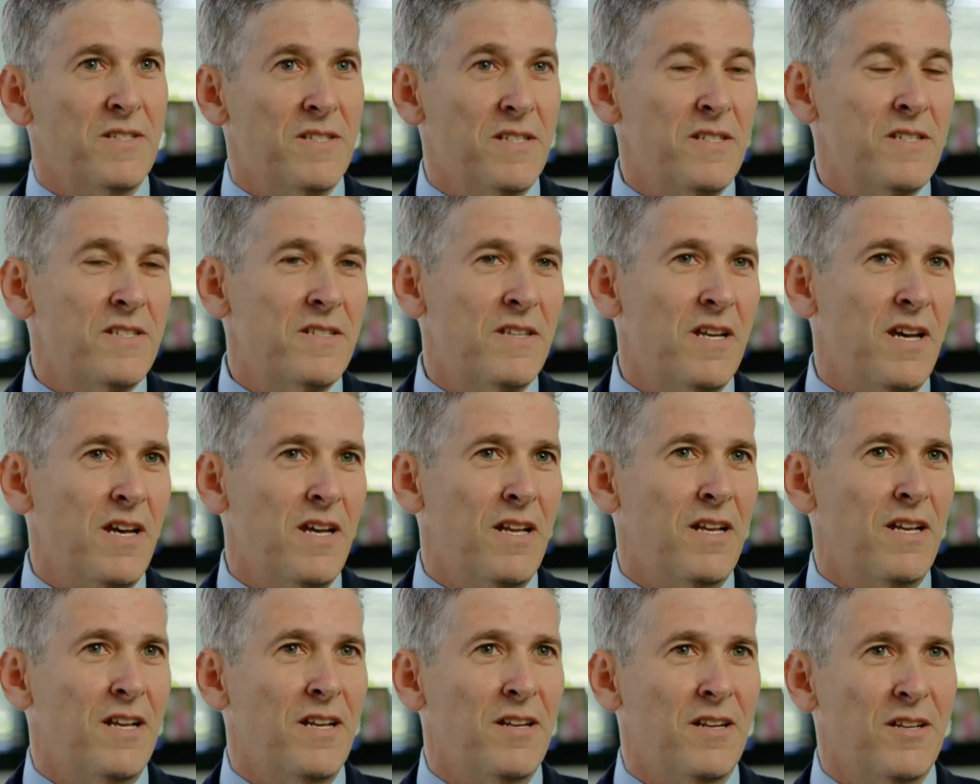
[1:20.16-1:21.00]
since
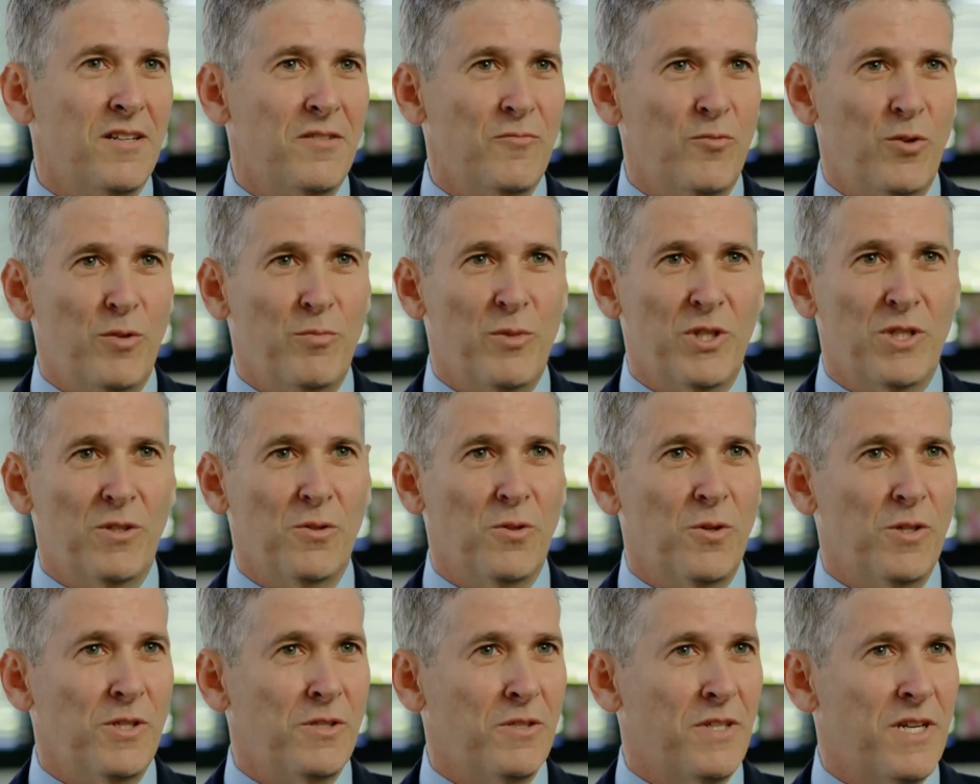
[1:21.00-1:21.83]
then, we've been a
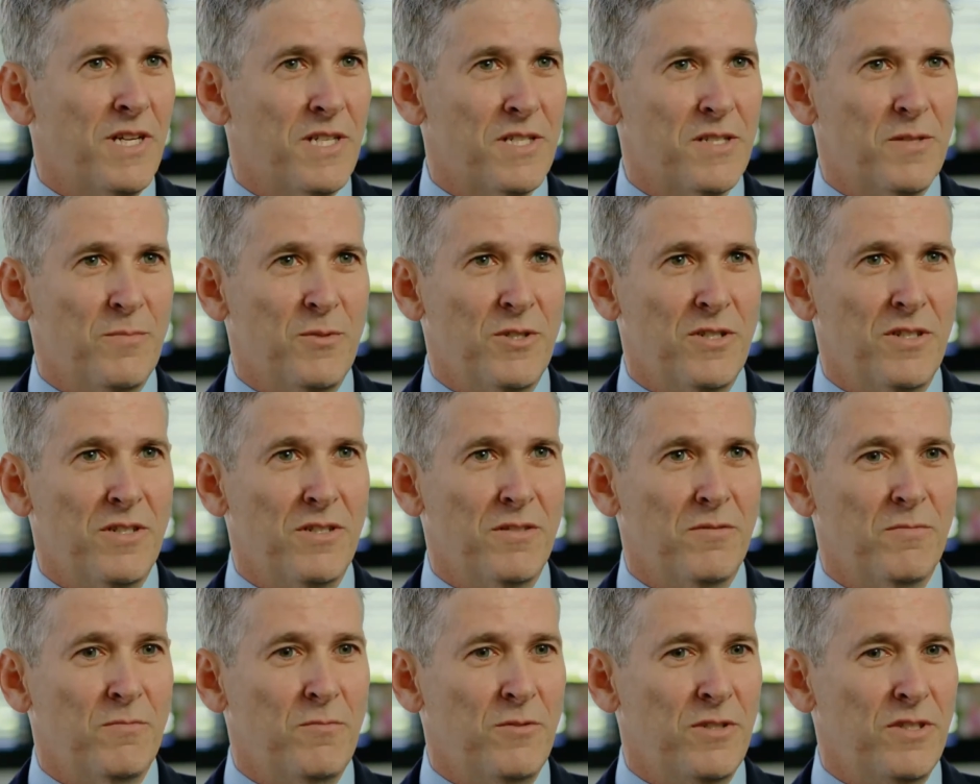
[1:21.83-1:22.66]
loyal
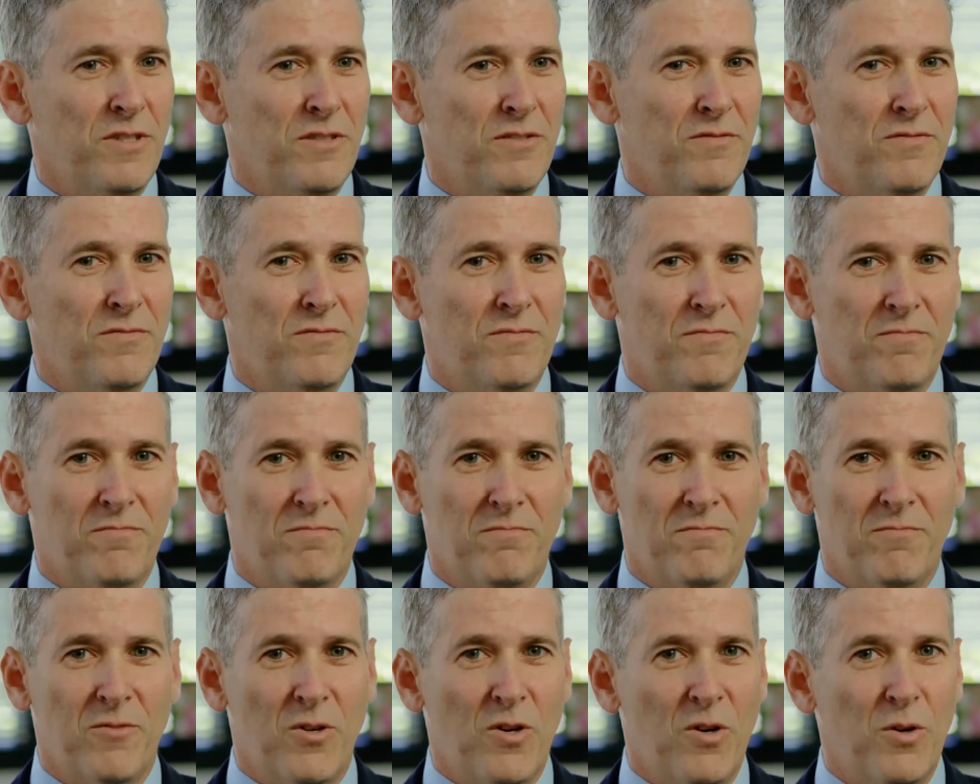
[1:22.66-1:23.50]
customer. We've
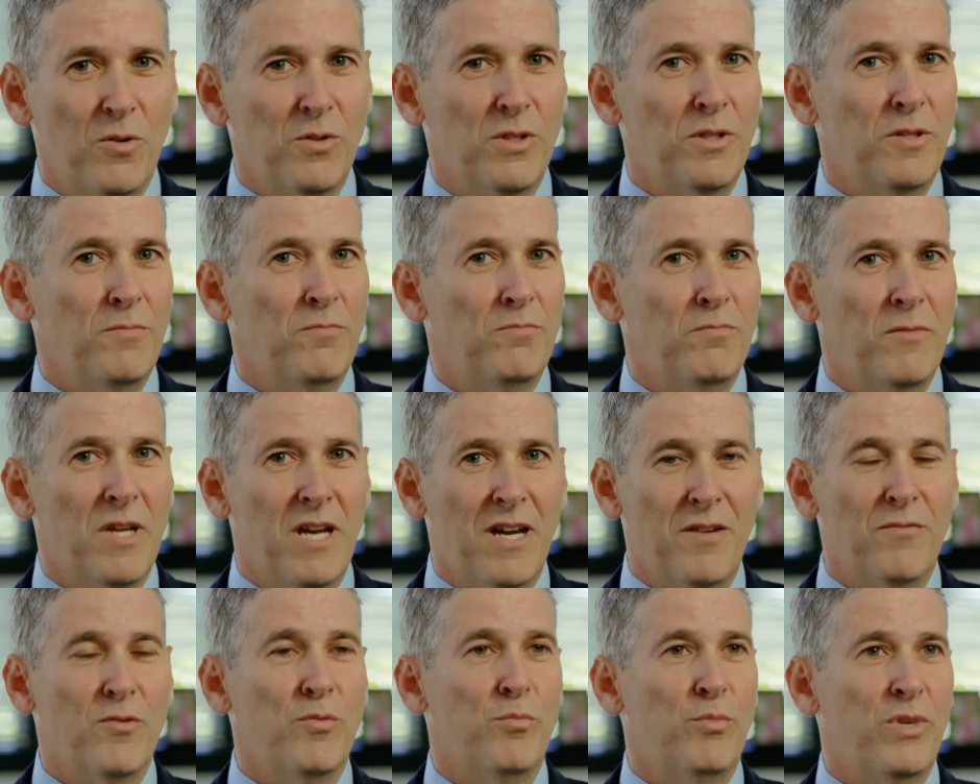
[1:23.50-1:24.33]
only
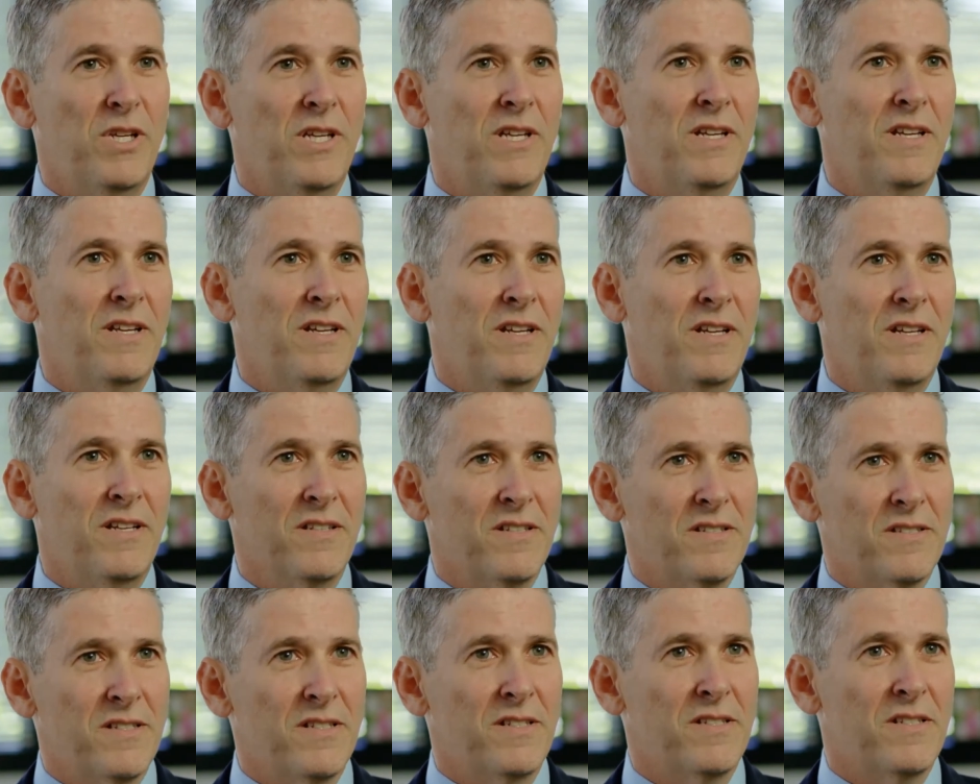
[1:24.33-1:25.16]
ever been,
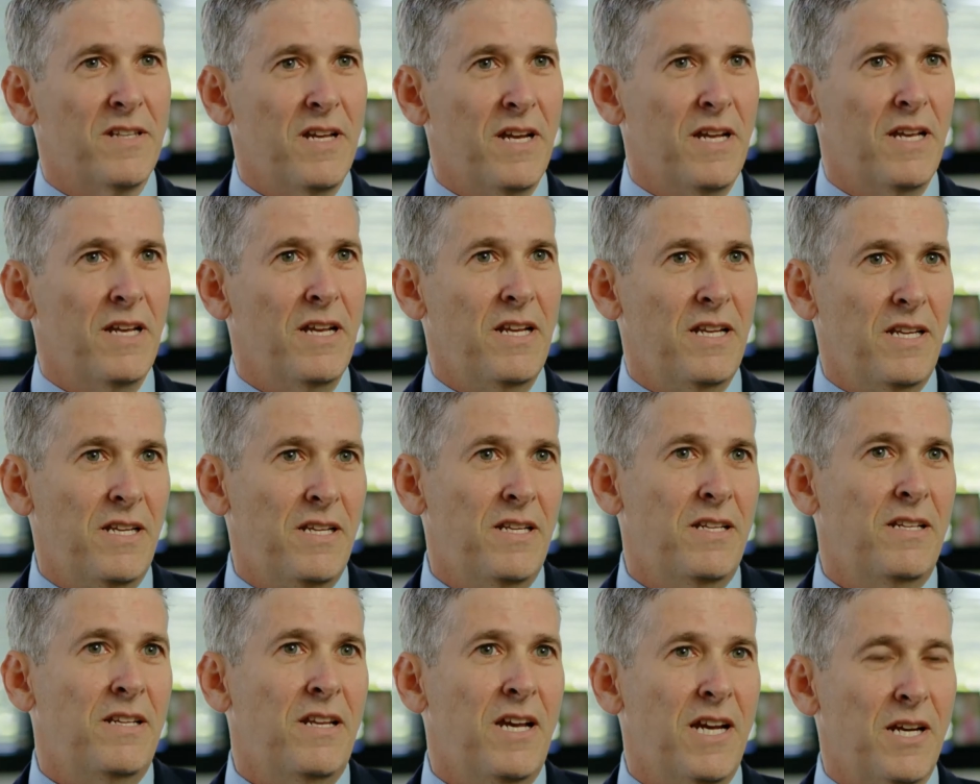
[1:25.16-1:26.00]
since then,
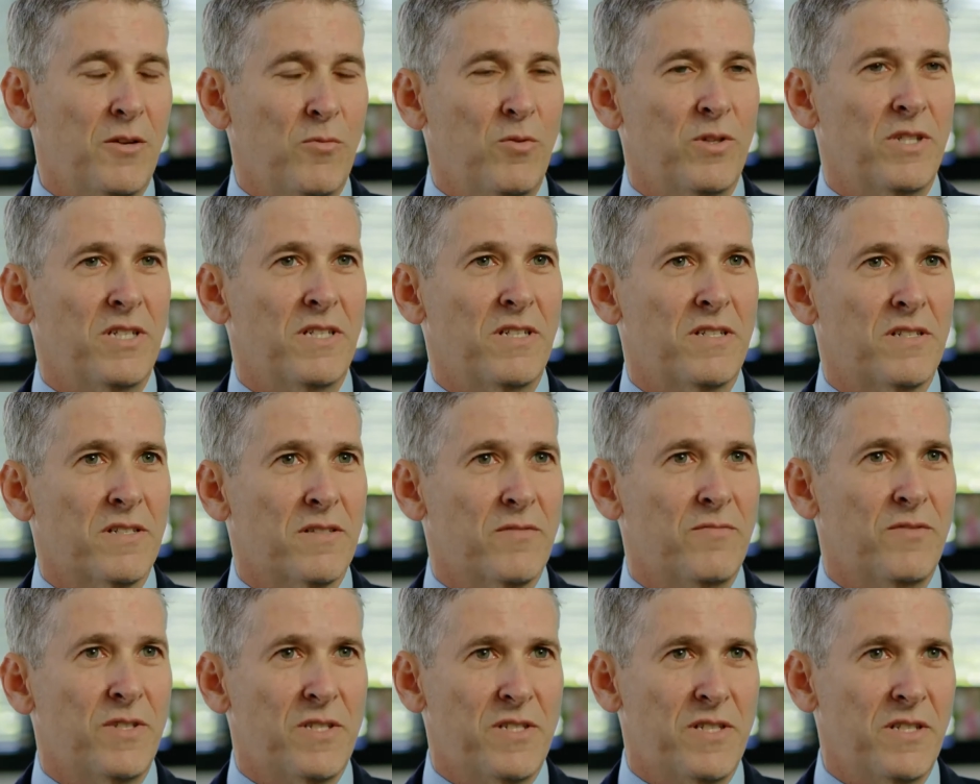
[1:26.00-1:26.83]
in
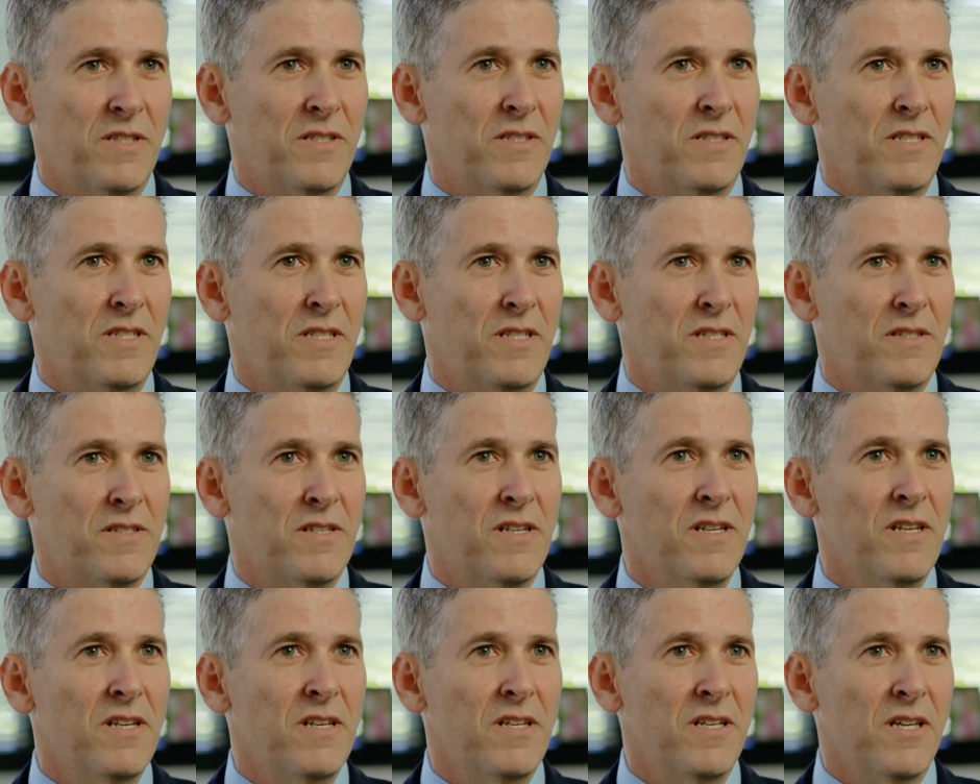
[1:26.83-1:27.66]
Equinix facilities
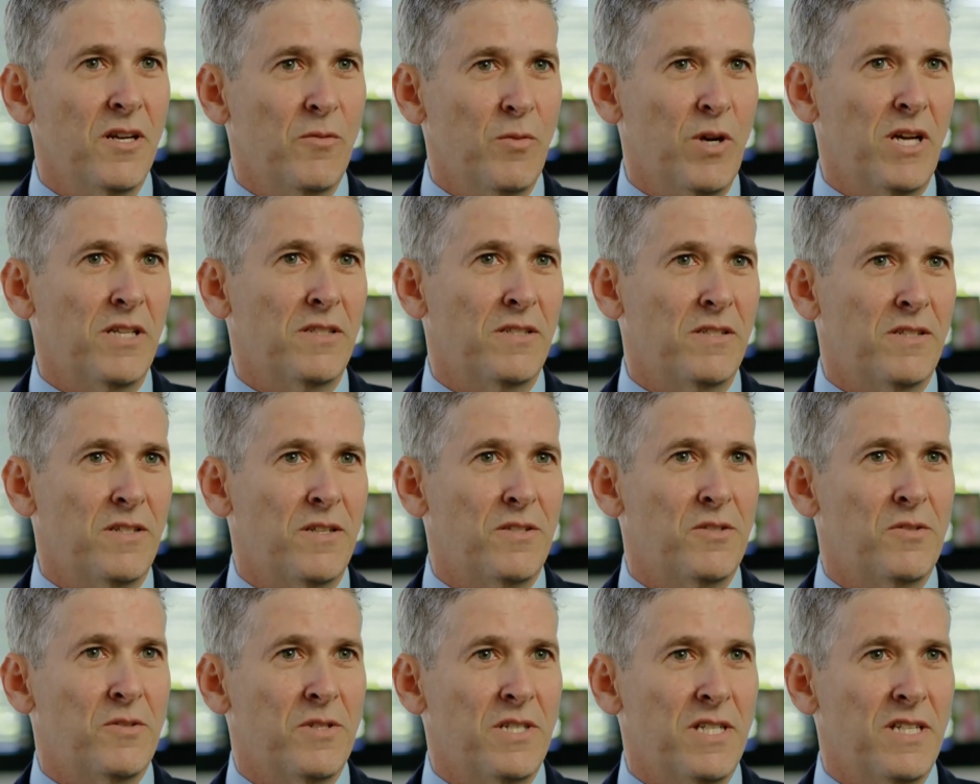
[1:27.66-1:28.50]
around the
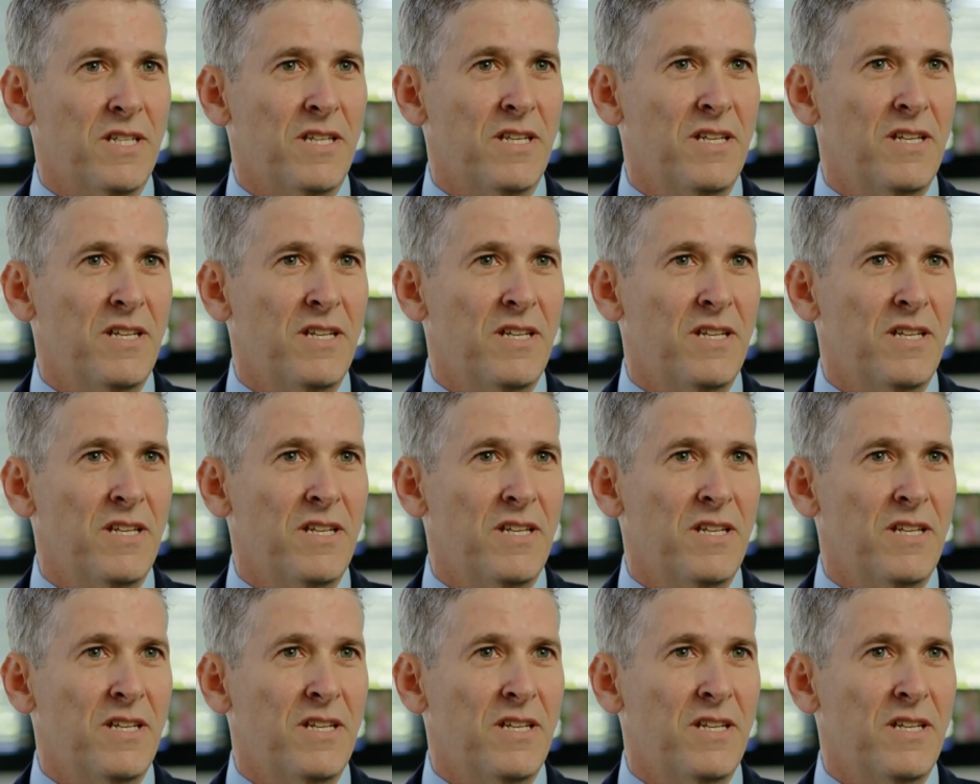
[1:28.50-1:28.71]
country.